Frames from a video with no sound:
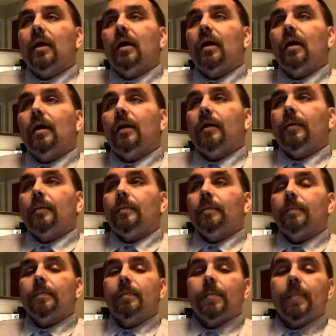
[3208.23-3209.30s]
Um,
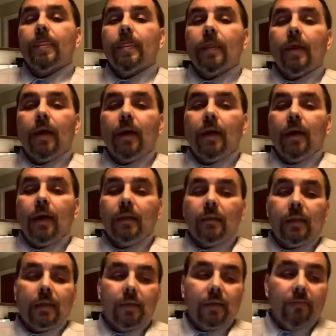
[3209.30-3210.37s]
I
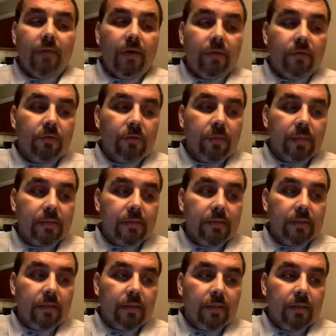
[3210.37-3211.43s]
think Tabato has,
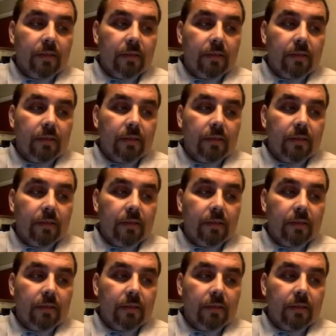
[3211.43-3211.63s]
uh,